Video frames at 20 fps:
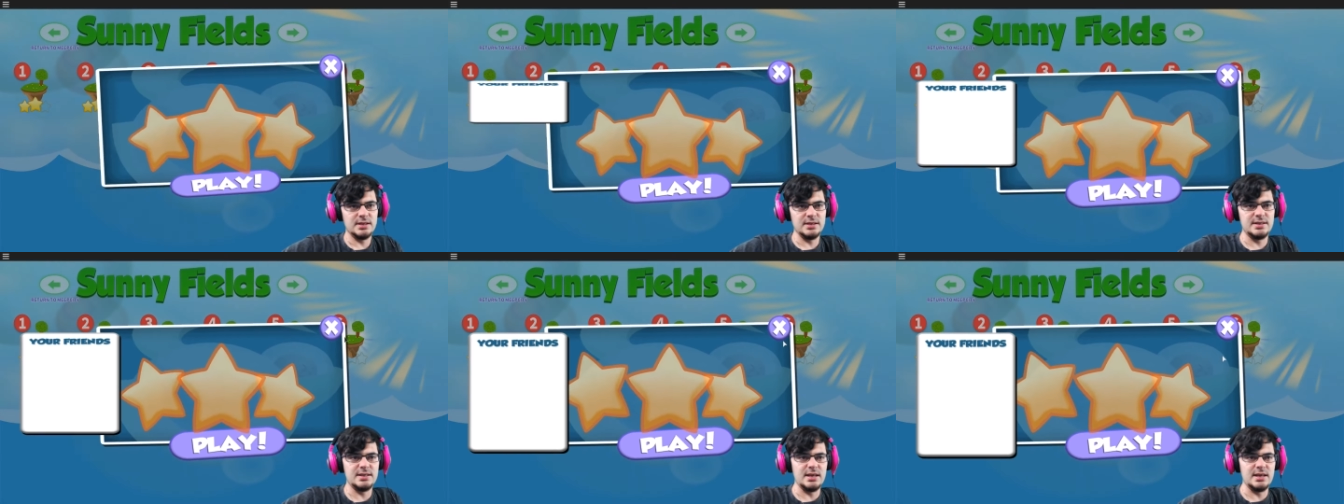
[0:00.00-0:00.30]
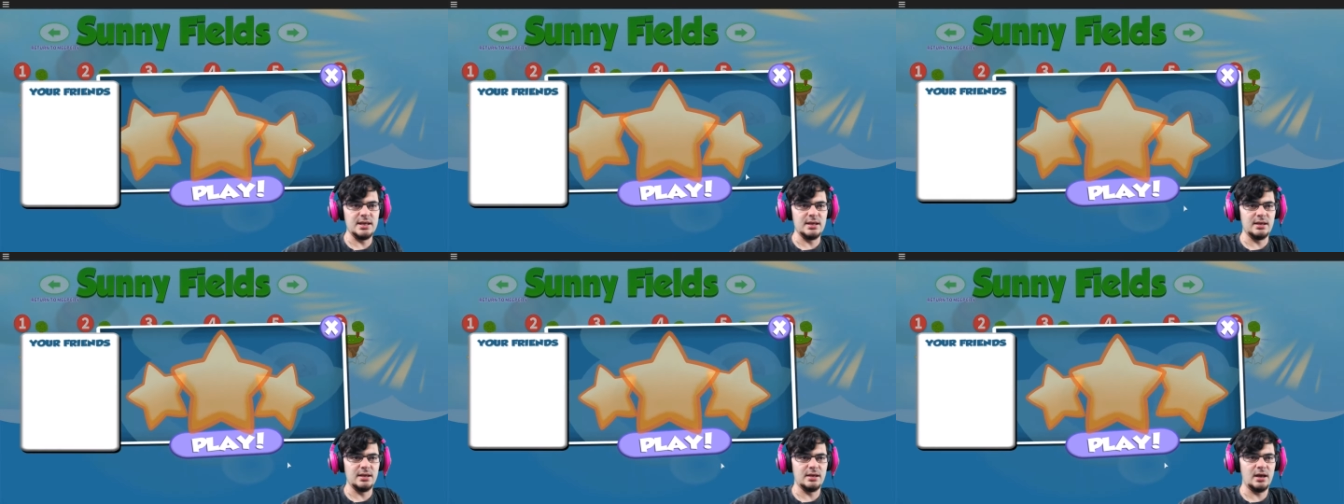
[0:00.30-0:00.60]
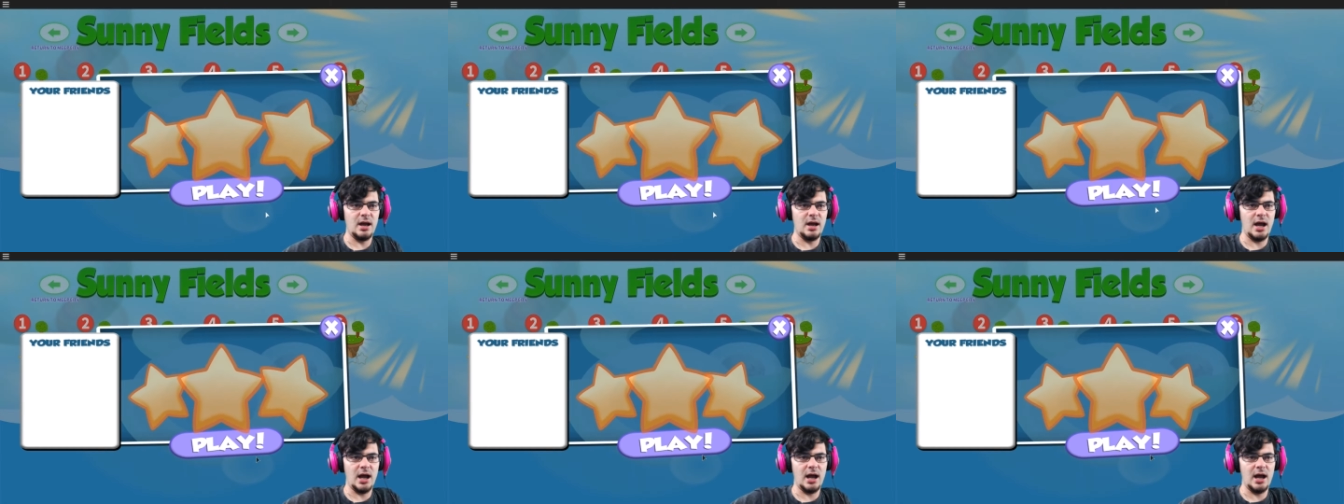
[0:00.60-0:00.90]
Let's see.
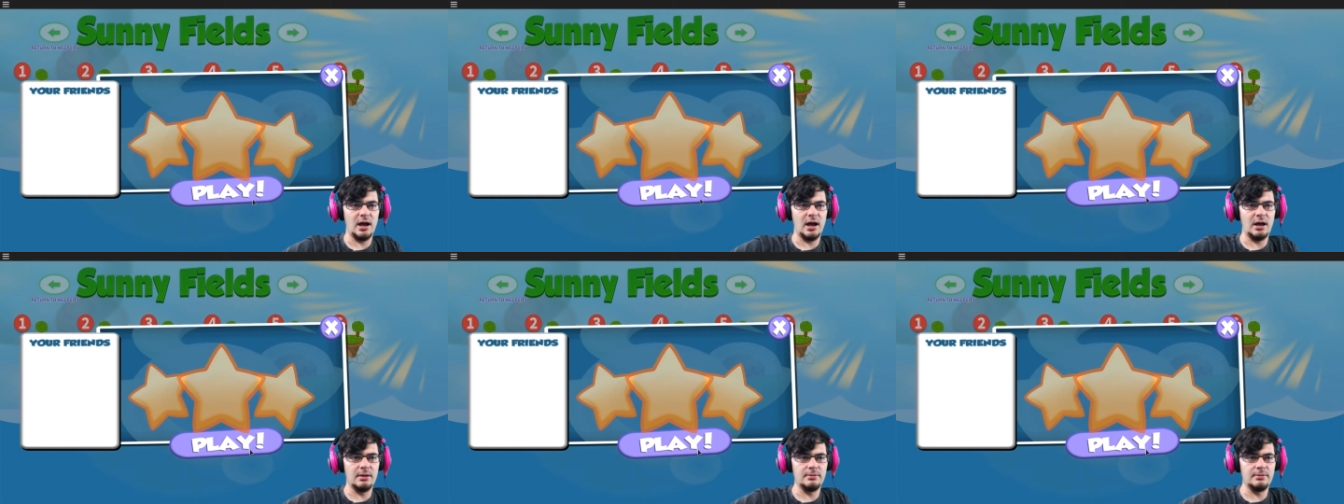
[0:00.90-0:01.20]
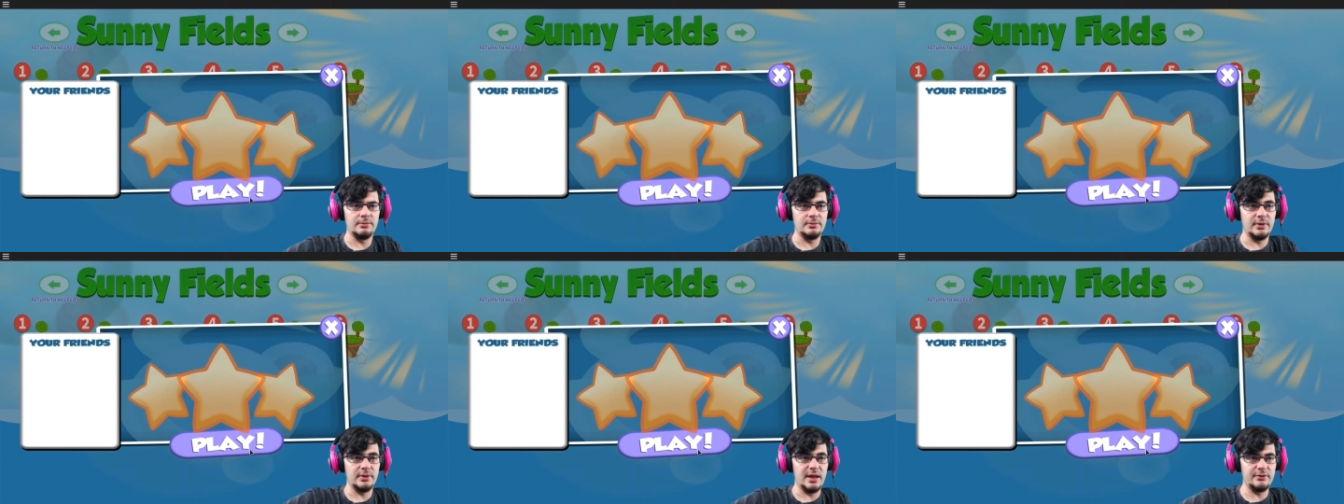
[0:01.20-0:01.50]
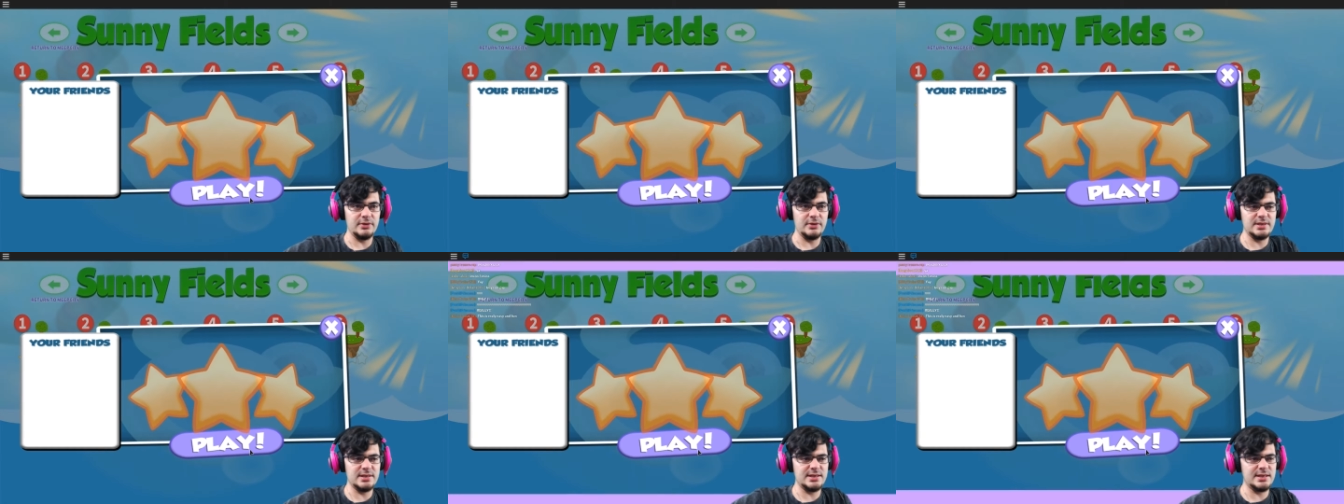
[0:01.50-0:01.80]
Um,
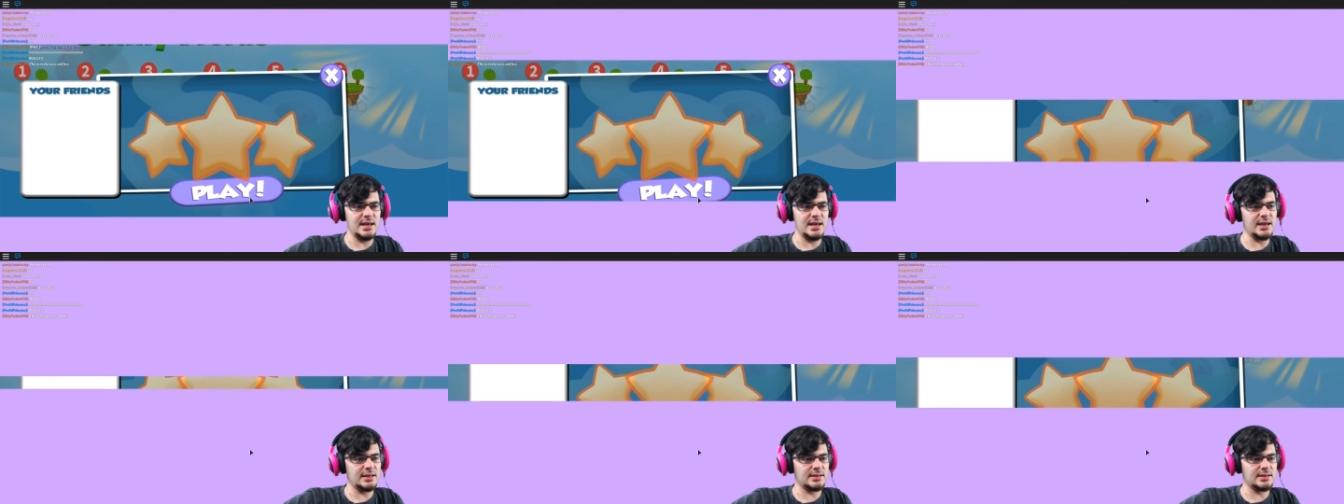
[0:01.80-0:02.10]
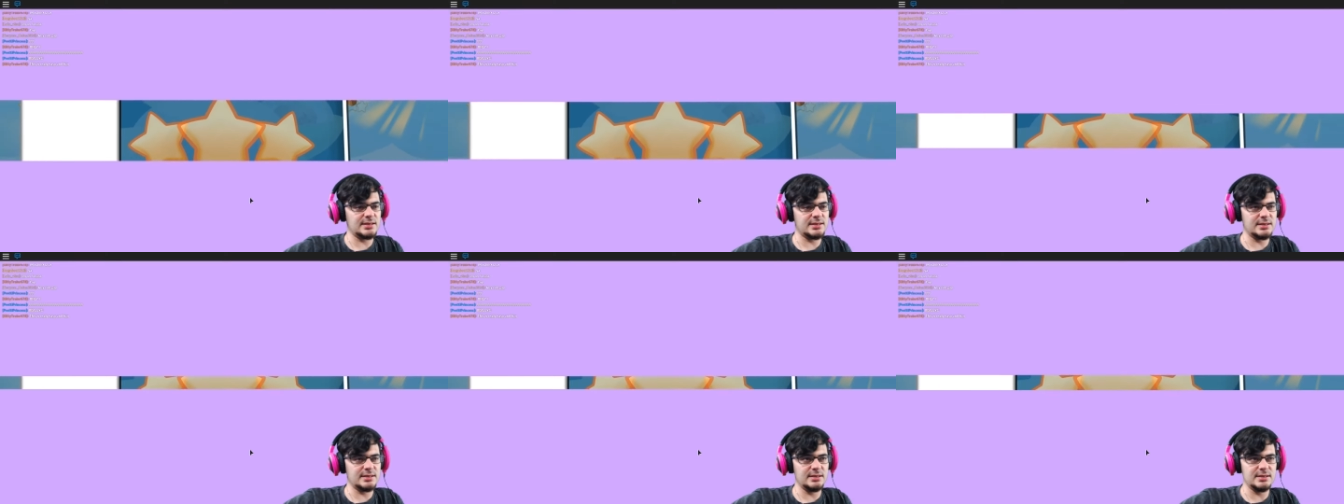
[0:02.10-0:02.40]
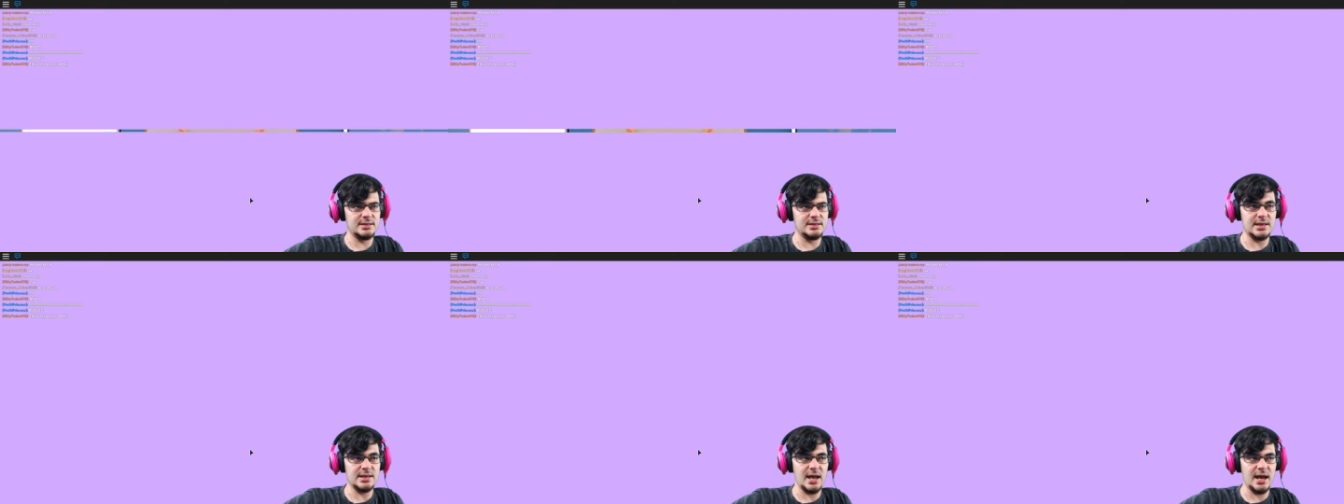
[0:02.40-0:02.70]
level 6
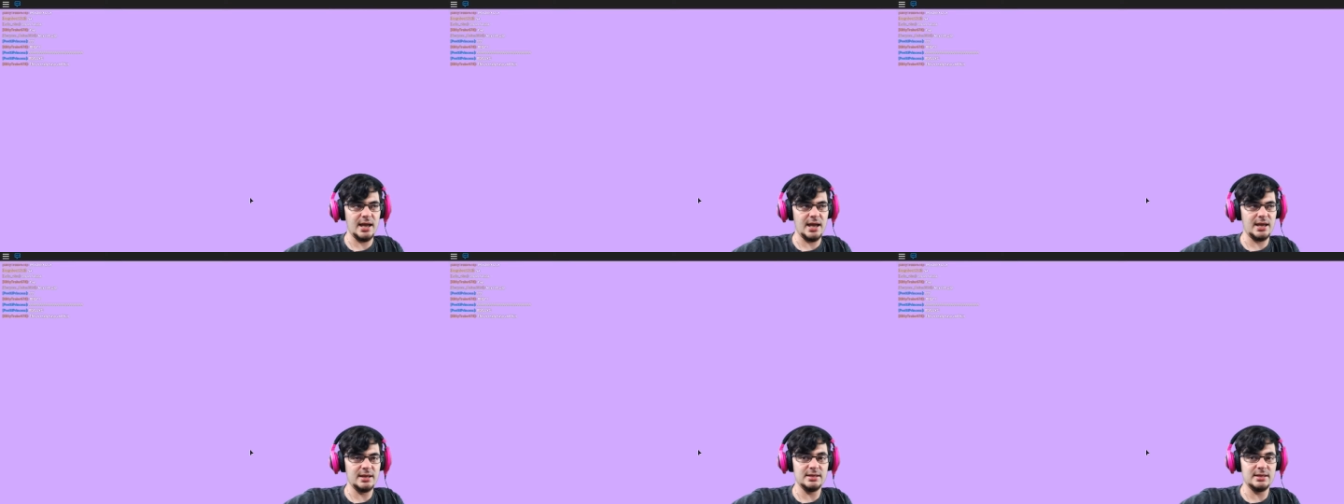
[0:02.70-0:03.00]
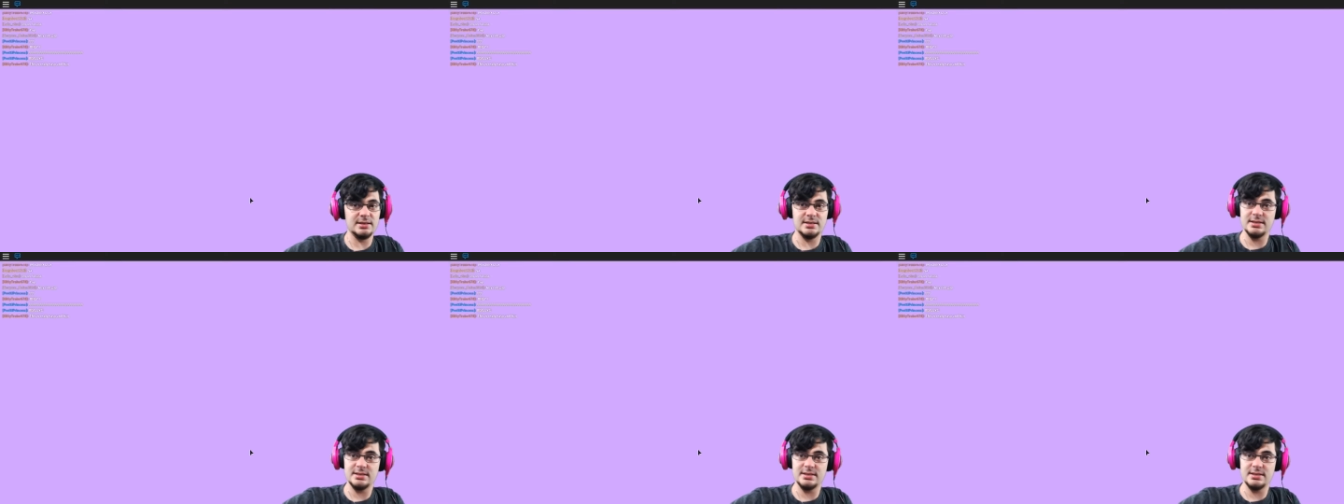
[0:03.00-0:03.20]
inside